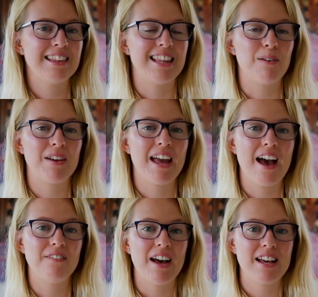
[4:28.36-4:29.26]
Then we
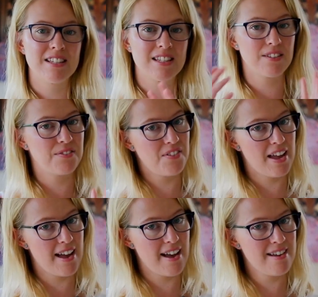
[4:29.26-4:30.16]
have a
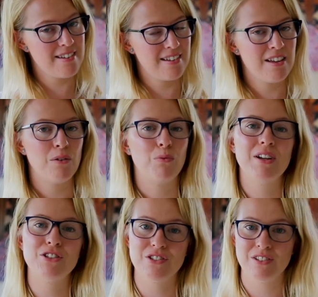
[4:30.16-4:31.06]
sphere,
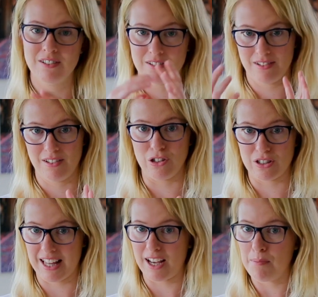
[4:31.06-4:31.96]
which
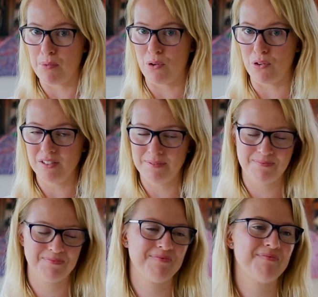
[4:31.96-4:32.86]
looks like a ball.
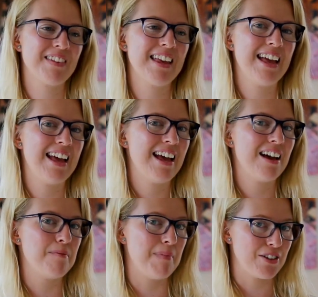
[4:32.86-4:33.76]

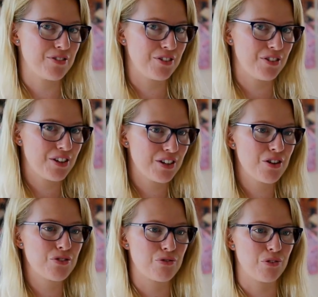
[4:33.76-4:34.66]
Make sure you
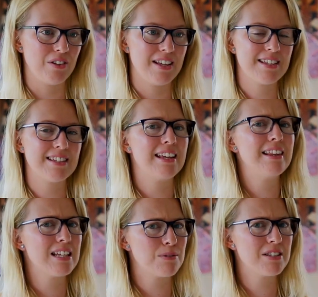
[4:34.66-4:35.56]
can draw this.
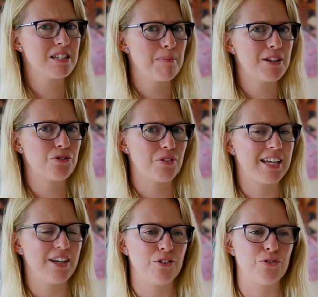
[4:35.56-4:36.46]
This one's a bit
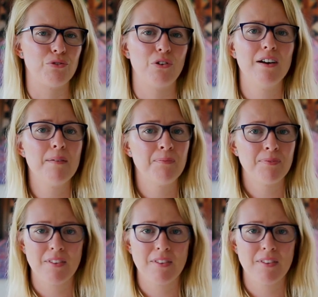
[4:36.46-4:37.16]
trickier to draw.